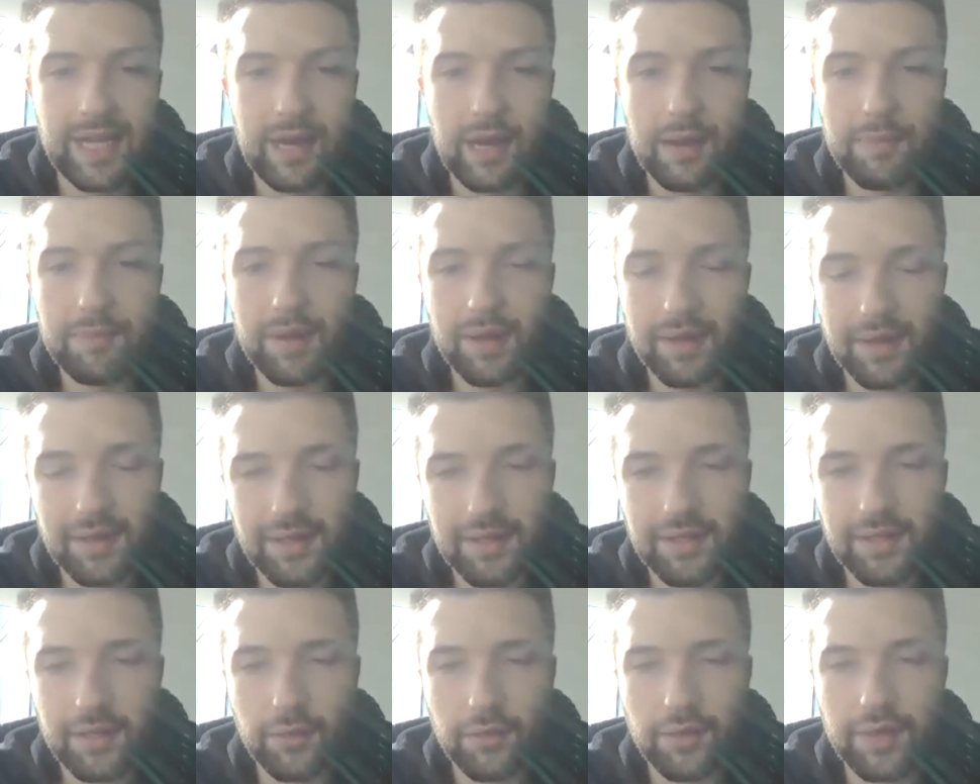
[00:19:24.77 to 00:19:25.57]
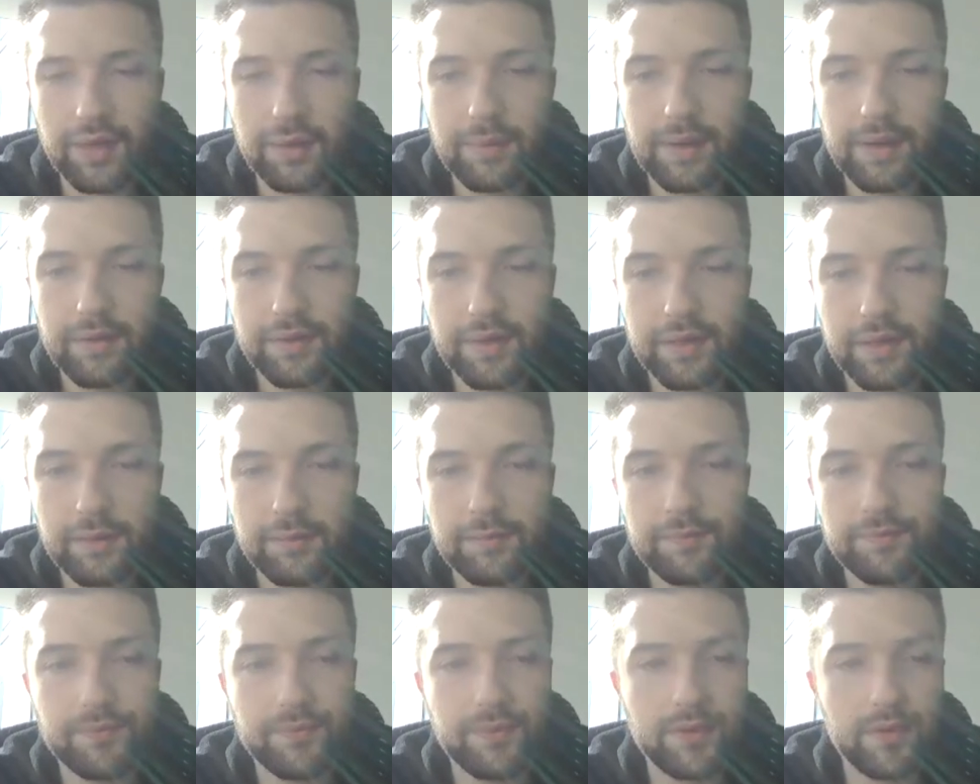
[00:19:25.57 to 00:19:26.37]
I'm not going to go that route
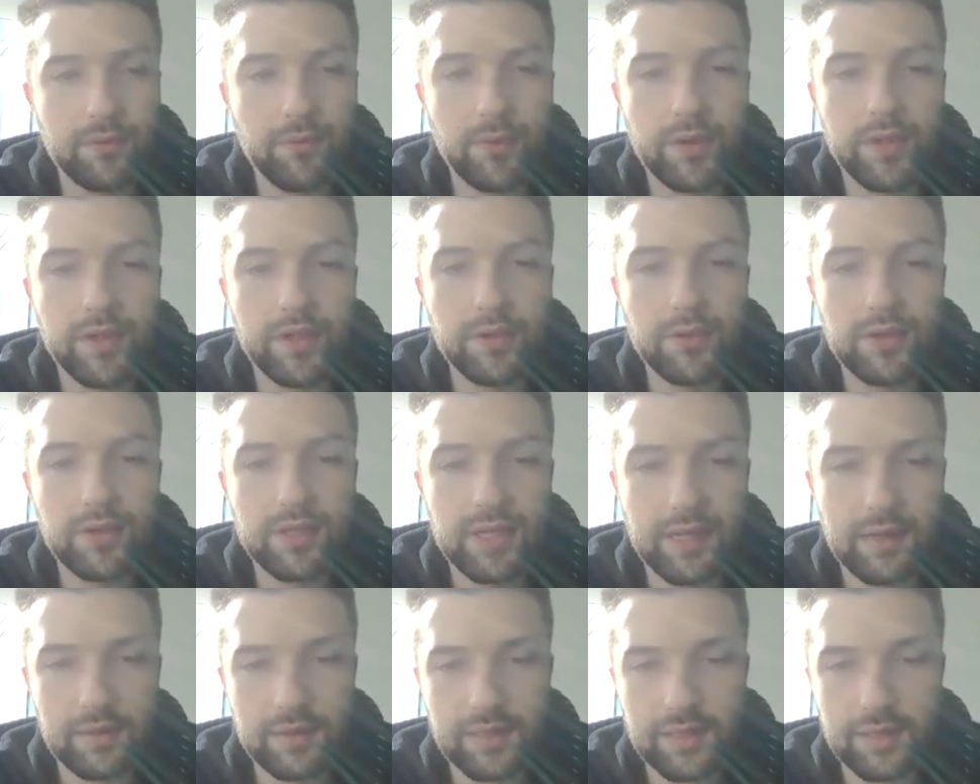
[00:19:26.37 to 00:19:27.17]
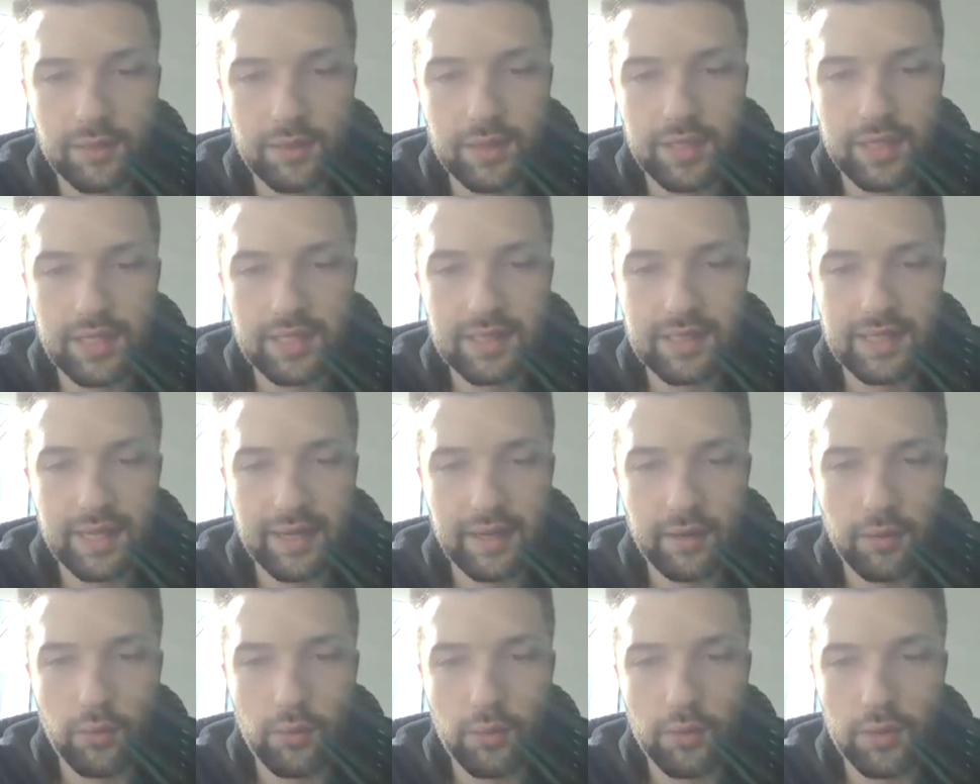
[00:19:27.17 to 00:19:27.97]
though. We do set, still need a
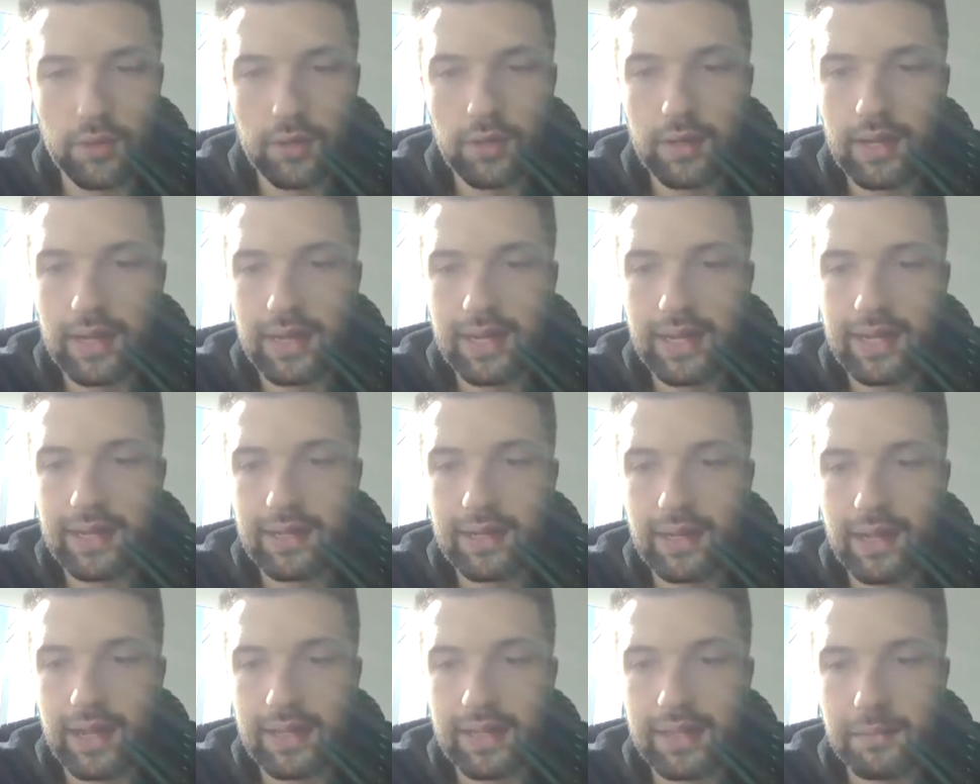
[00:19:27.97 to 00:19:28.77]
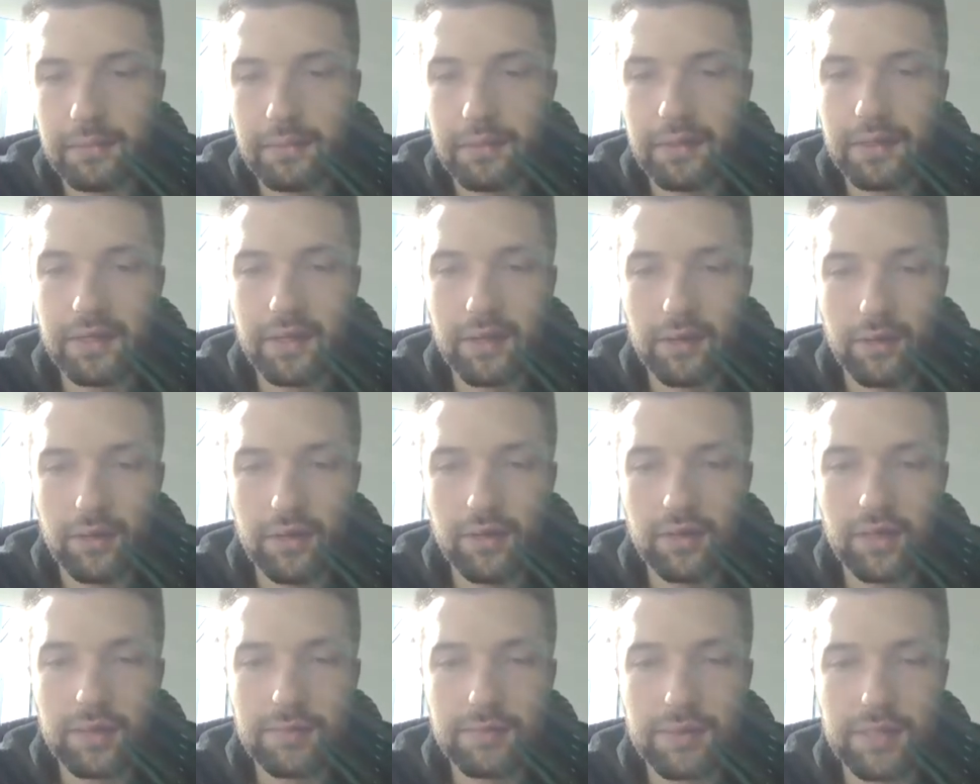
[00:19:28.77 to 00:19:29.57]
second corner, and I think we're going to go to
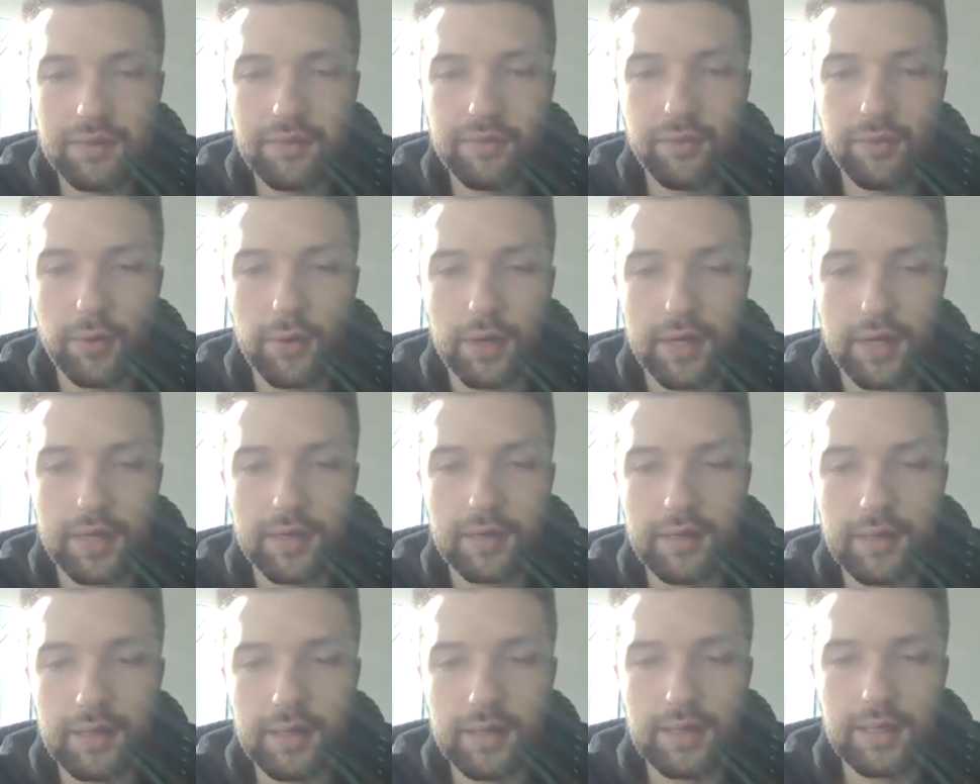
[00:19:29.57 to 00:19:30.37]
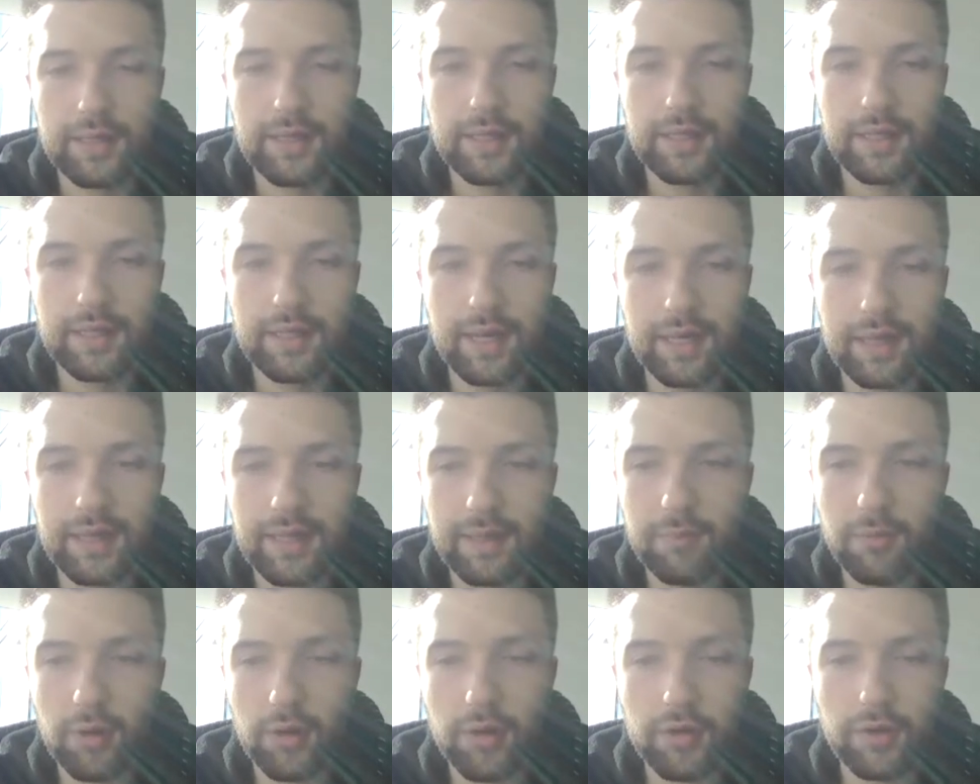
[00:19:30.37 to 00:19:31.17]
Clemson for it. I
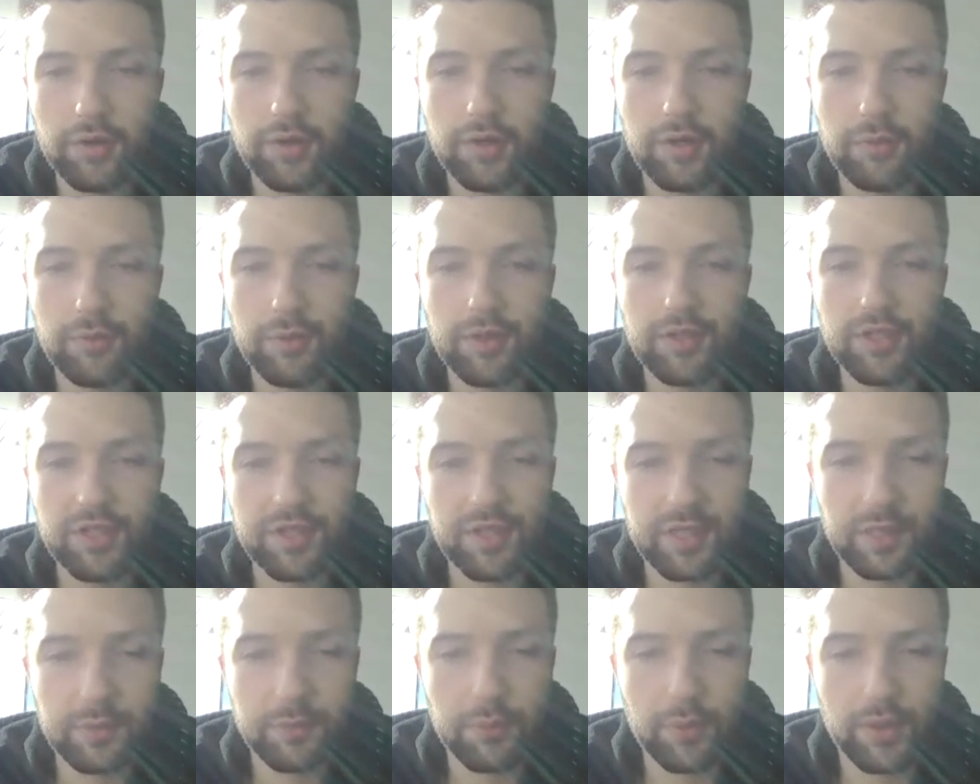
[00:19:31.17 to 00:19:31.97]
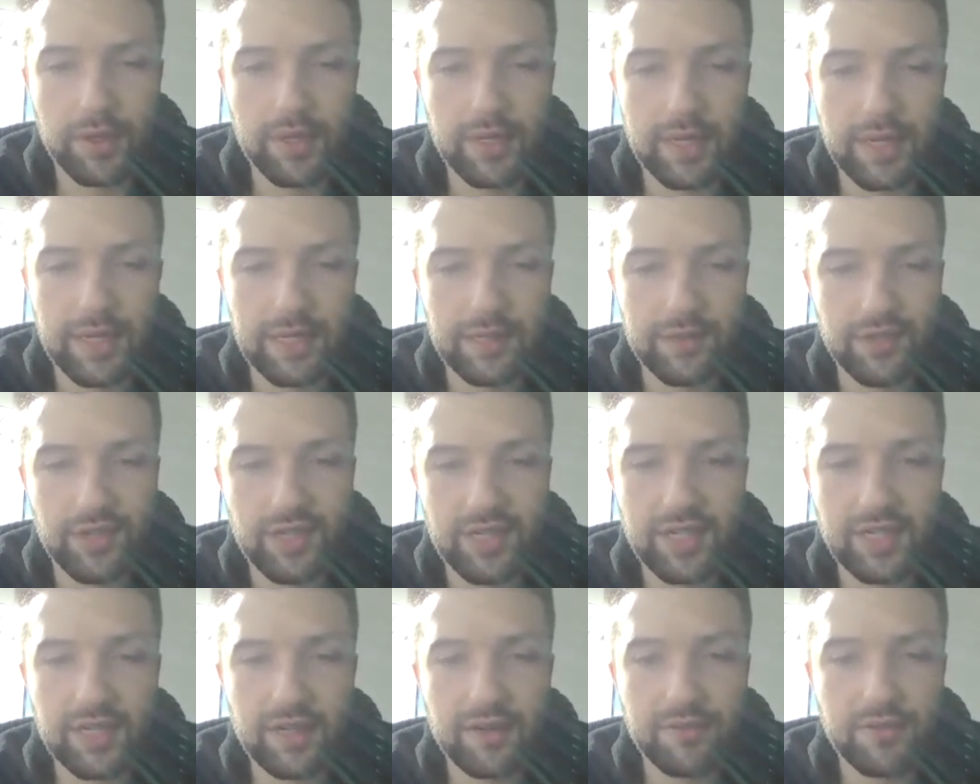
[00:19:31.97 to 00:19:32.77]
think Mario Goodrich at this point, he's
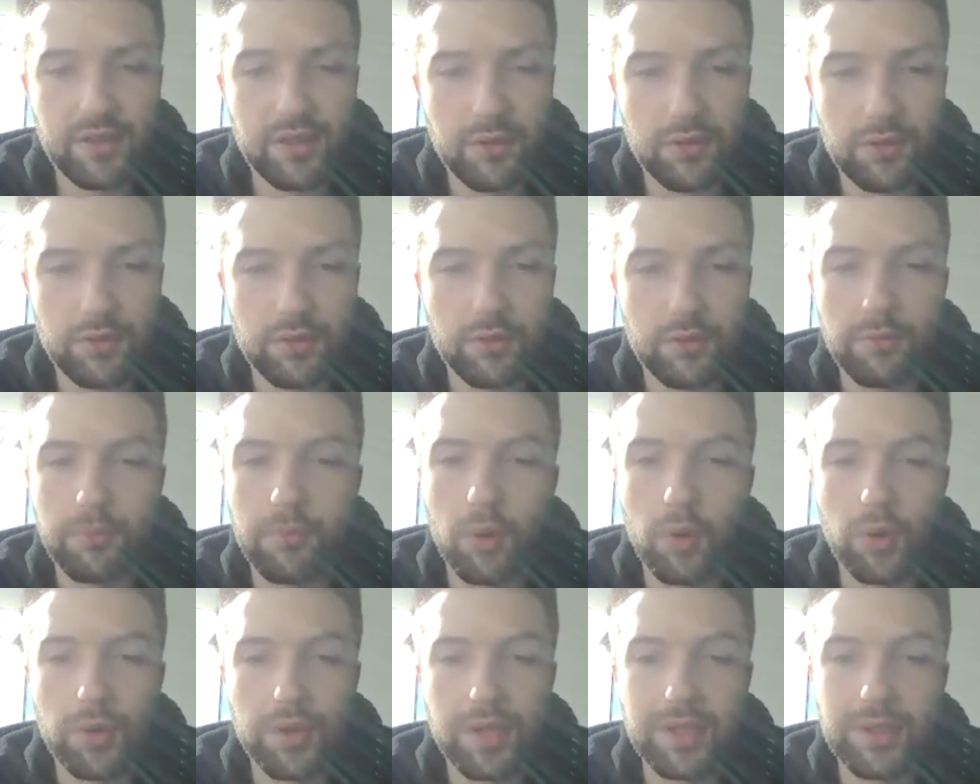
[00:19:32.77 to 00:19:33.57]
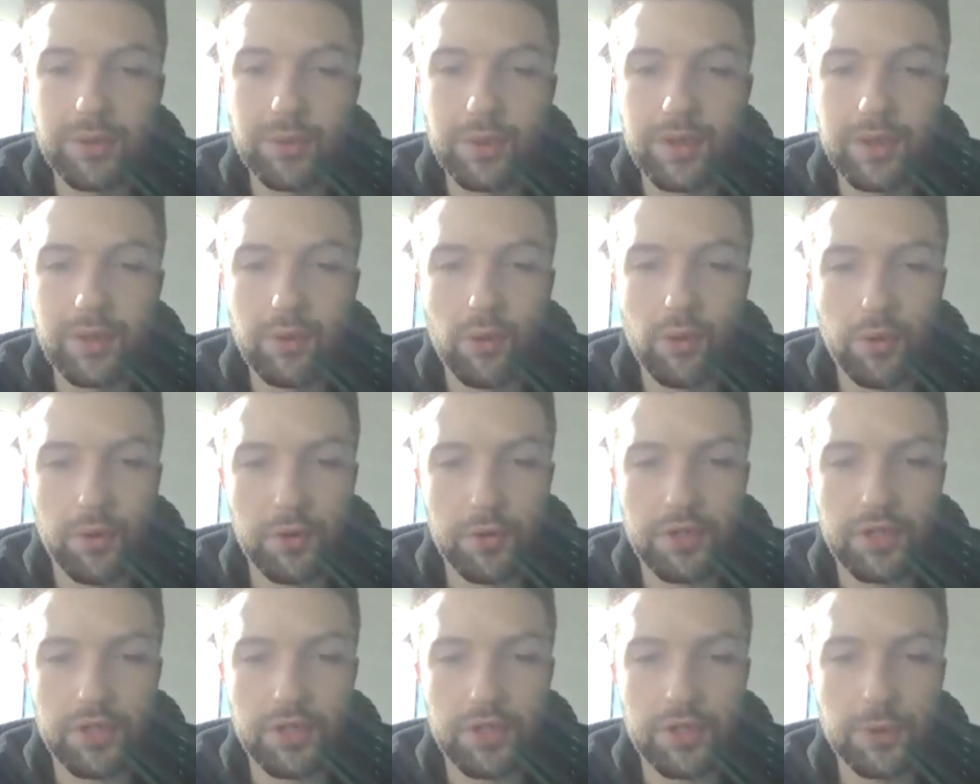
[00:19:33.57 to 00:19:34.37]
young enough to mold into a
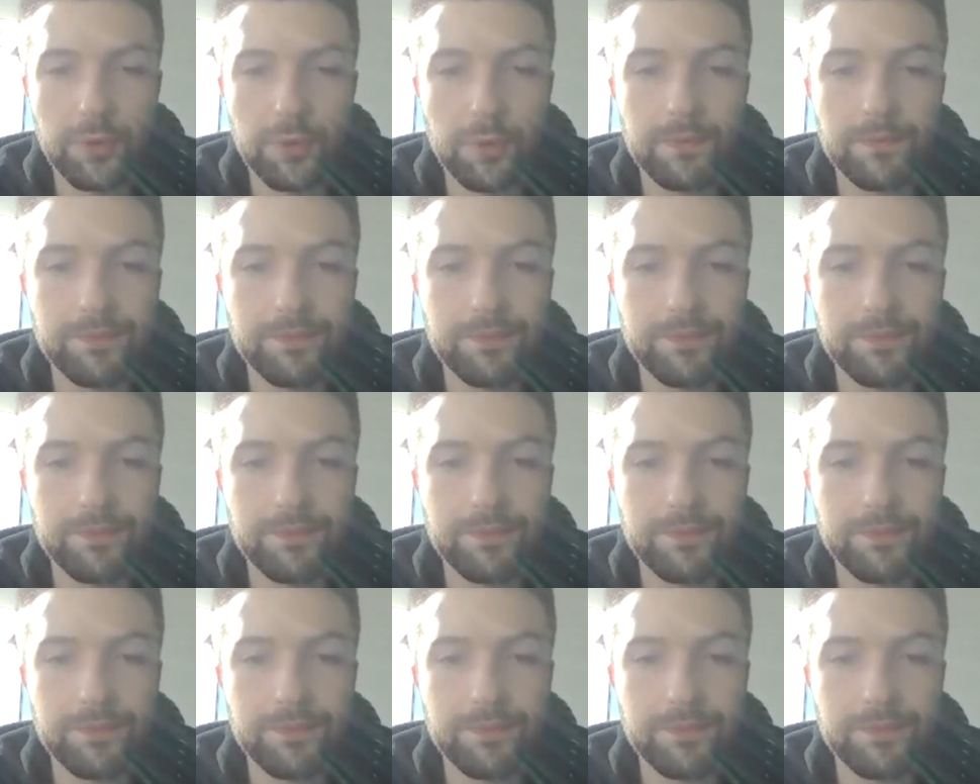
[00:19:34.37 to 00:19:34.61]
corner too.